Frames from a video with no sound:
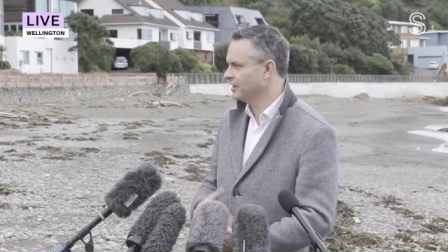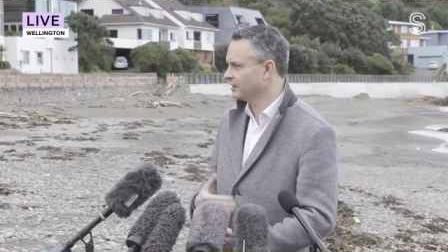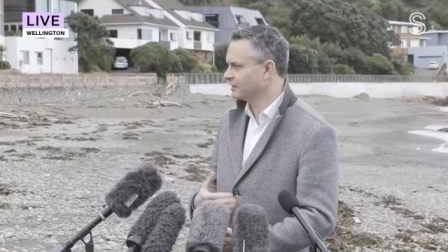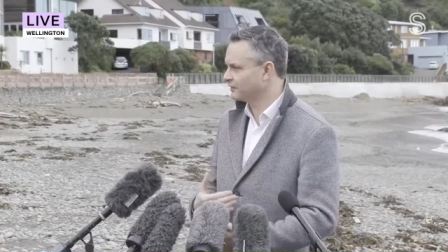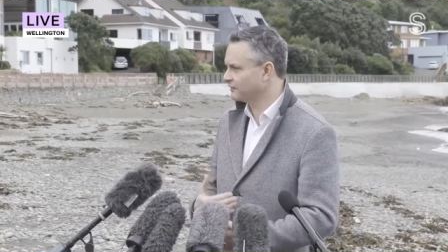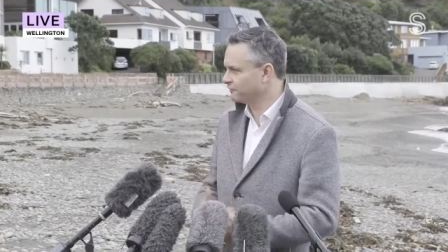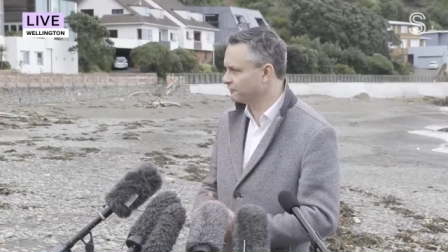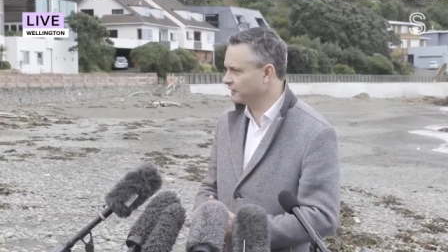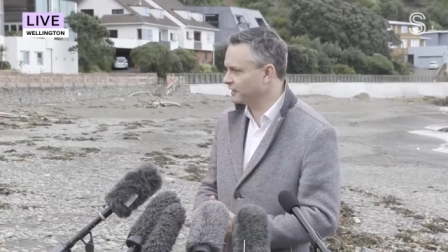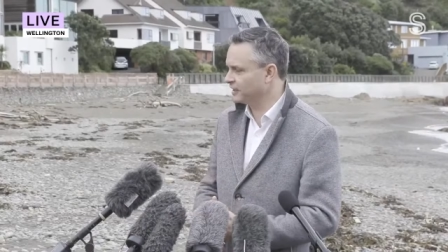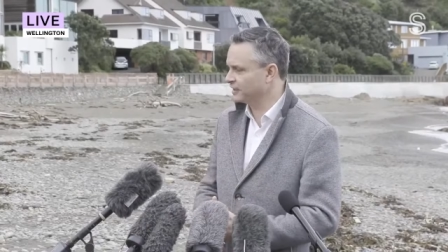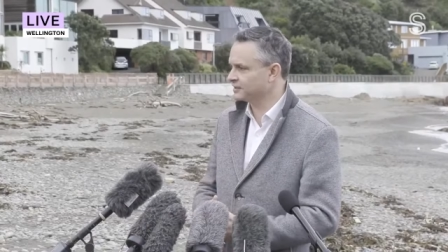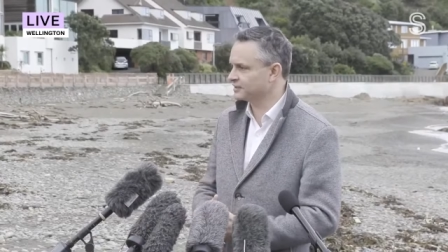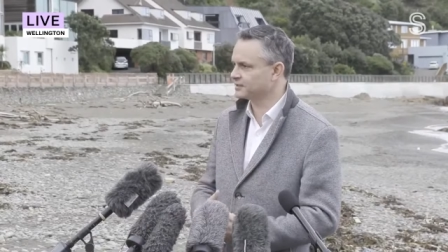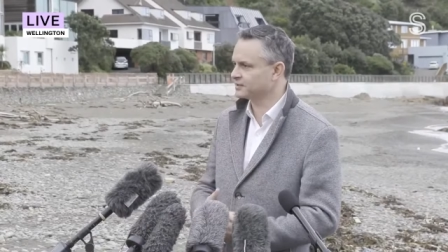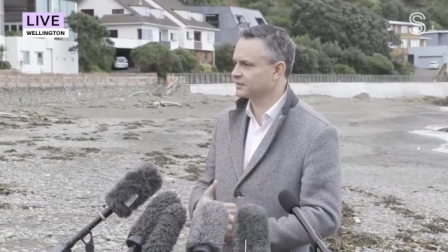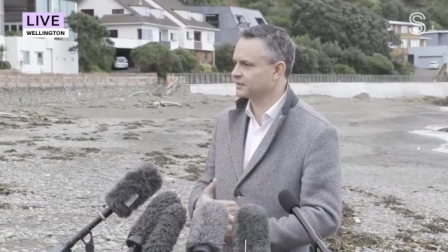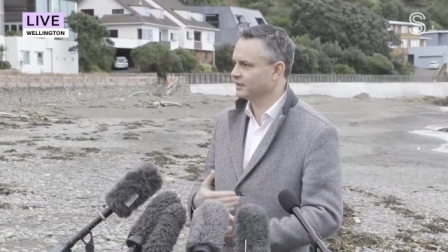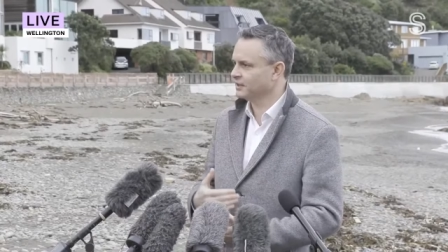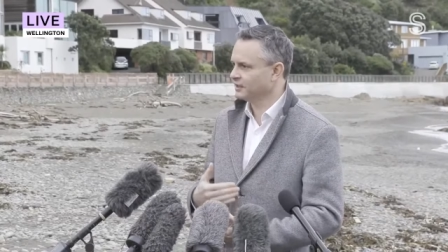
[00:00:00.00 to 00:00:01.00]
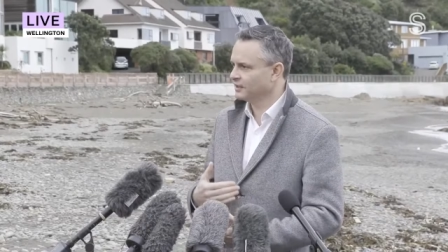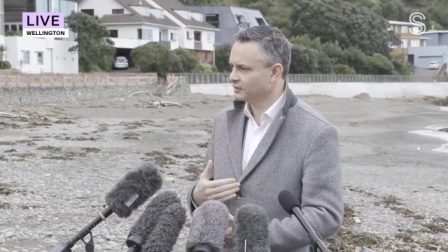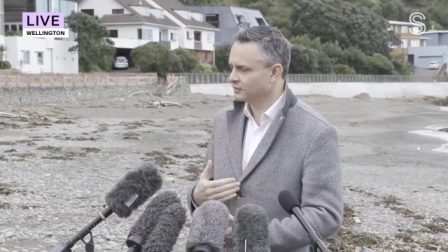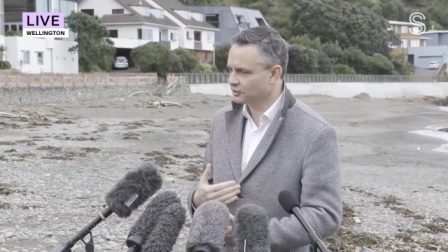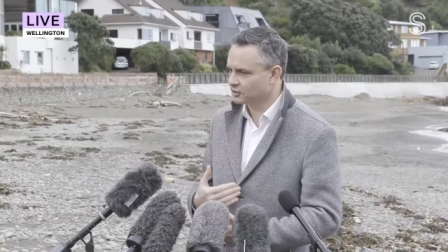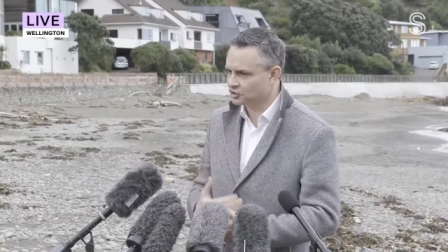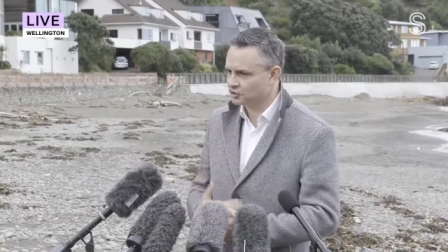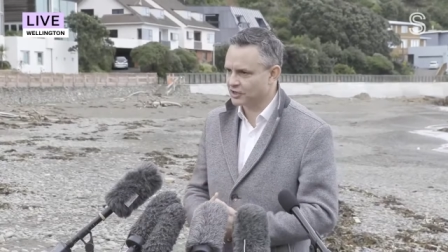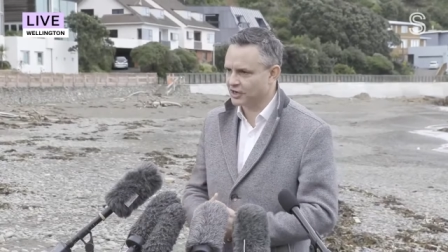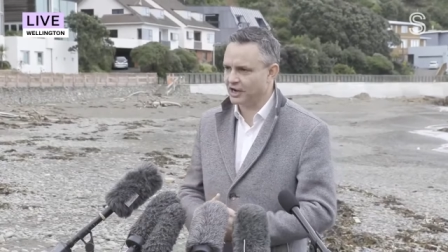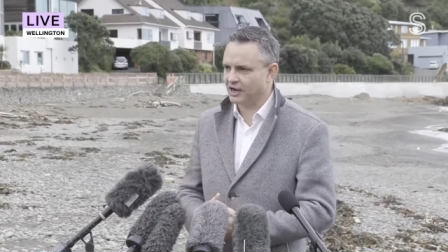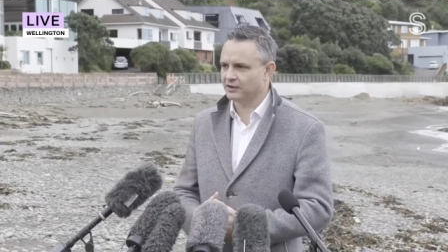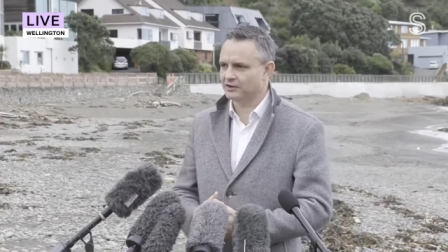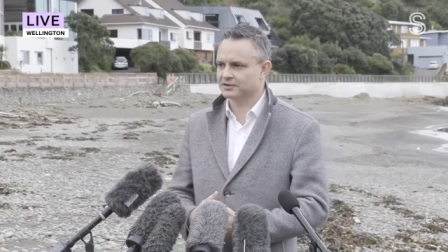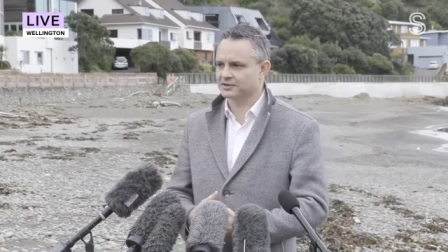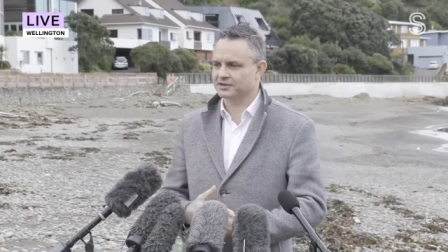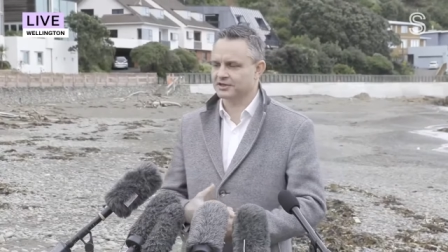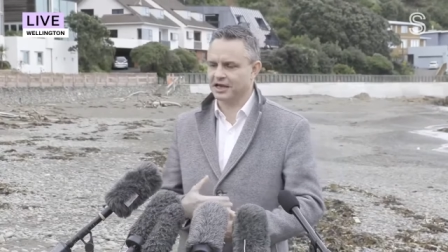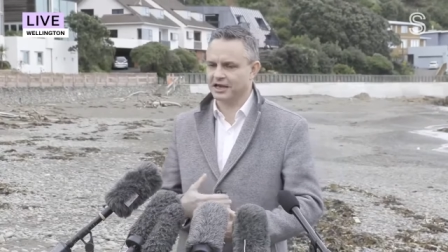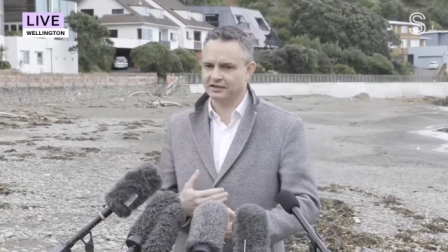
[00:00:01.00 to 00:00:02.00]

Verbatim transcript: the floods, the droughts,